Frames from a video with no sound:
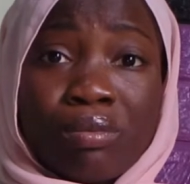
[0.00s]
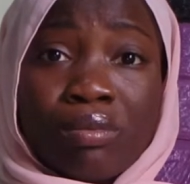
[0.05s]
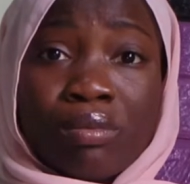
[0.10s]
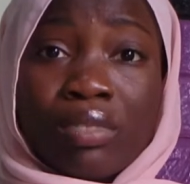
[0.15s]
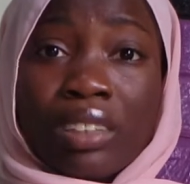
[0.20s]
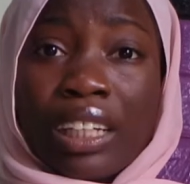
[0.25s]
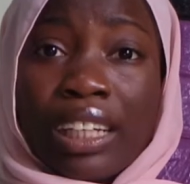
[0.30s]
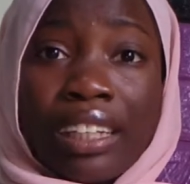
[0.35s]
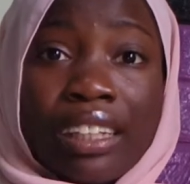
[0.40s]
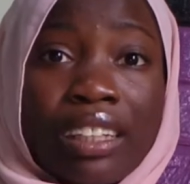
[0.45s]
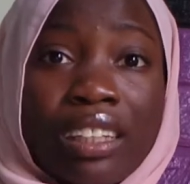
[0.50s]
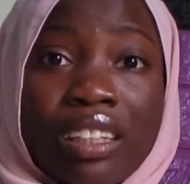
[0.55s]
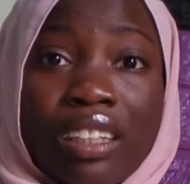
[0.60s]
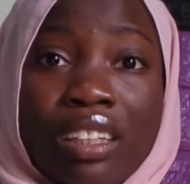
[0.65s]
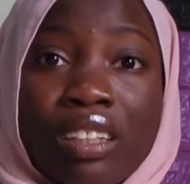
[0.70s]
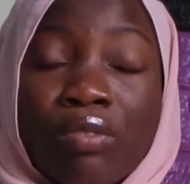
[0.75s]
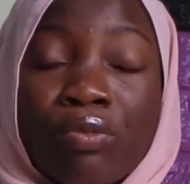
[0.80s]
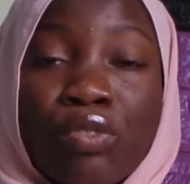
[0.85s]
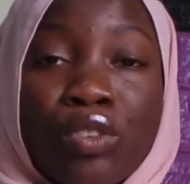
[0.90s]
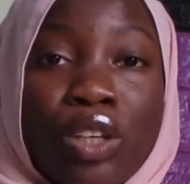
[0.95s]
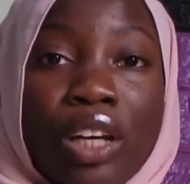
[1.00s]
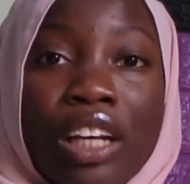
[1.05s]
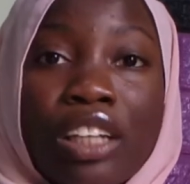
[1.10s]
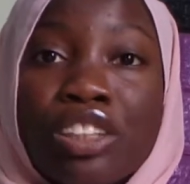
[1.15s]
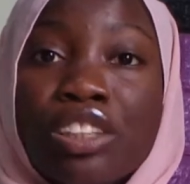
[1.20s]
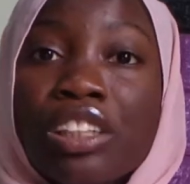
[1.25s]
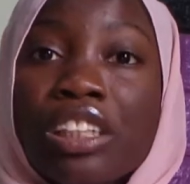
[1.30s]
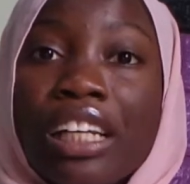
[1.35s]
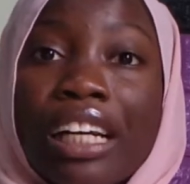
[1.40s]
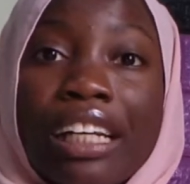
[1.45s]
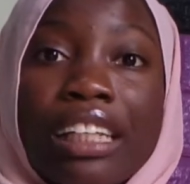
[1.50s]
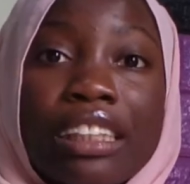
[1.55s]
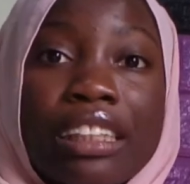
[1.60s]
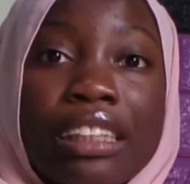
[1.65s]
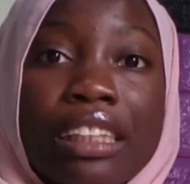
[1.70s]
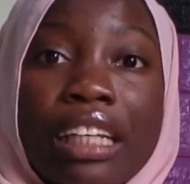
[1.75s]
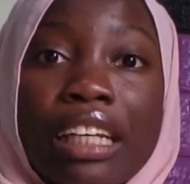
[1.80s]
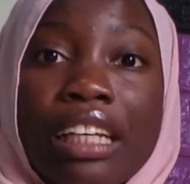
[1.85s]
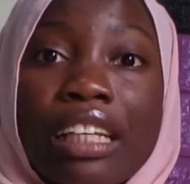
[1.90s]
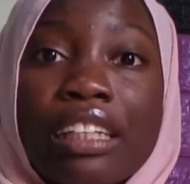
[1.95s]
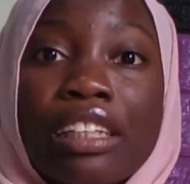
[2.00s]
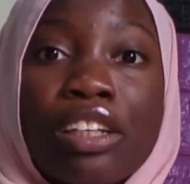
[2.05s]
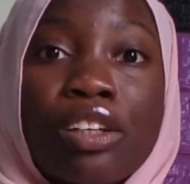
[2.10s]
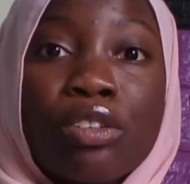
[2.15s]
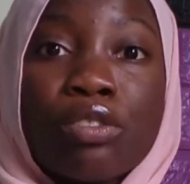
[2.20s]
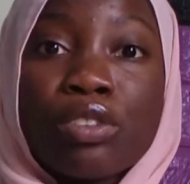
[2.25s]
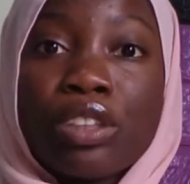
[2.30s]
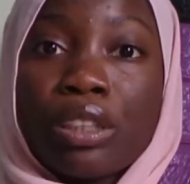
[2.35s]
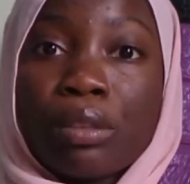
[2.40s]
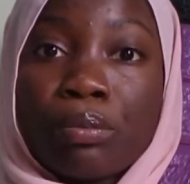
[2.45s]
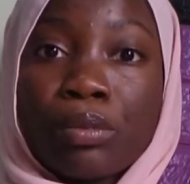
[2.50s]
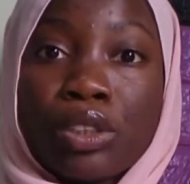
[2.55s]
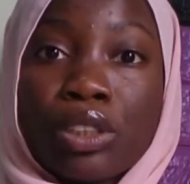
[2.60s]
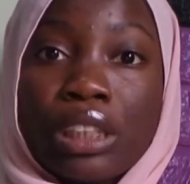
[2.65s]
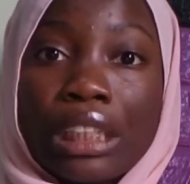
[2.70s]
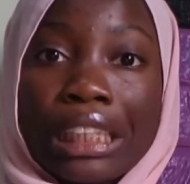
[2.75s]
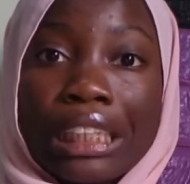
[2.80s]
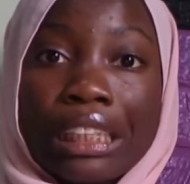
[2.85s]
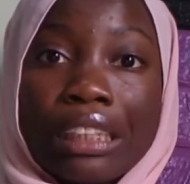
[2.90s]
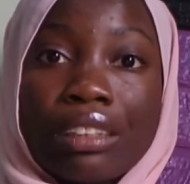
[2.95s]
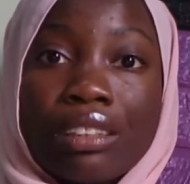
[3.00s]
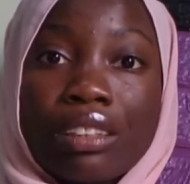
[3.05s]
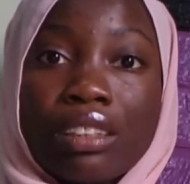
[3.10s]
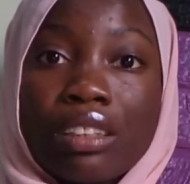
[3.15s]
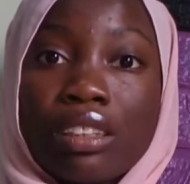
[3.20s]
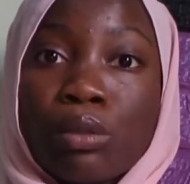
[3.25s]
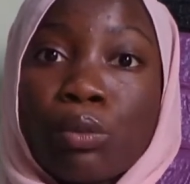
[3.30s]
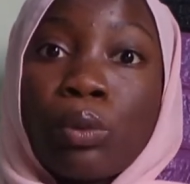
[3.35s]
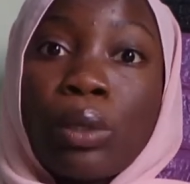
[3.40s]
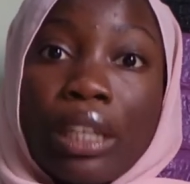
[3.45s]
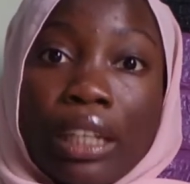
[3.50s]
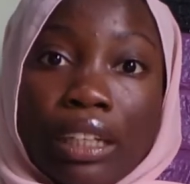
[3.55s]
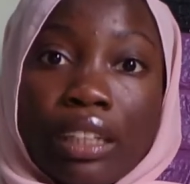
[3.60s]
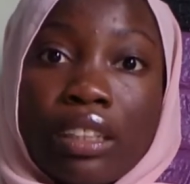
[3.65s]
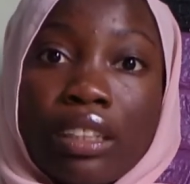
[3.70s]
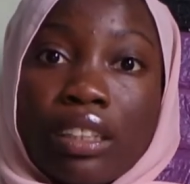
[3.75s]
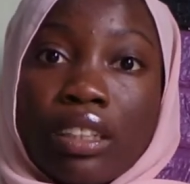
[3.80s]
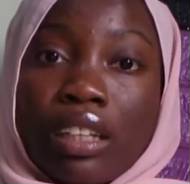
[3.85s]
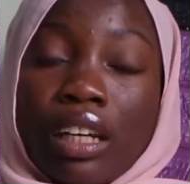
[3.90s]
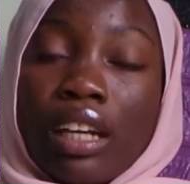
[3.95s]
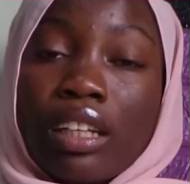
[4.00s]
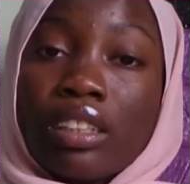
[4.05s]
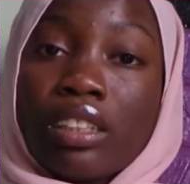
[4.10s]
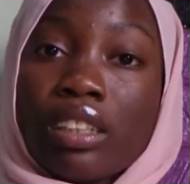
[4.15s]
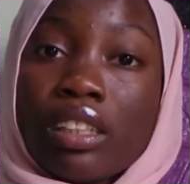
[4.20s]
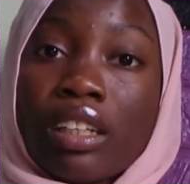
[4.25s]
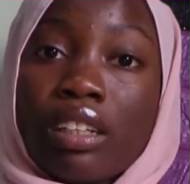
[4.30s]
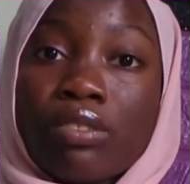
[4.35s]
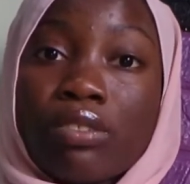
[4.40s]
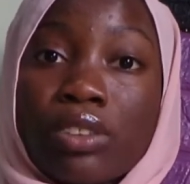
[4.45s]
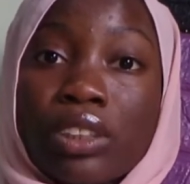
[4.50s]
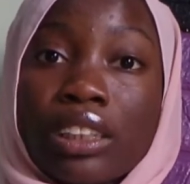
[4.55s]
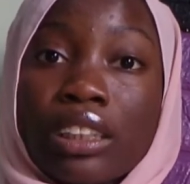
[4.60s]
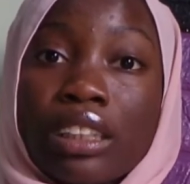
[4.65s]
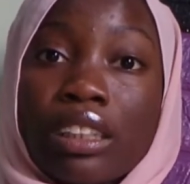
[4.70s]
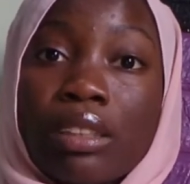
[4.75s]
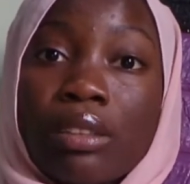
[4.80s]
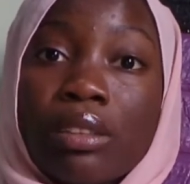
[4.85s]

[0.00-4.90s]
Like, if you actually ask any of them today, in a way, it actually affected